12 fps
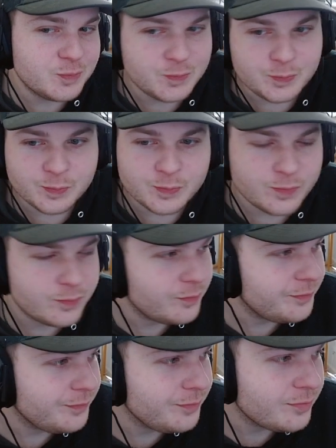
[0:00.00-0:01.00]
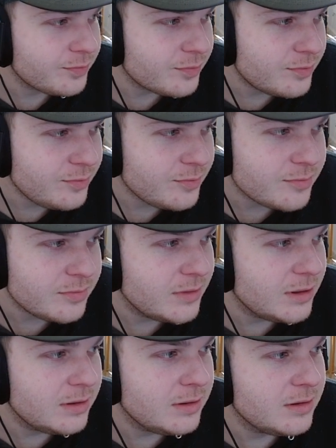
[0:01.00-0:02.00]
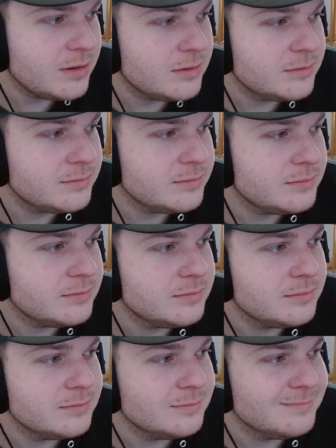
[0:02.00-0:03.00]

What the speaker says: where he is besieged by land and sea.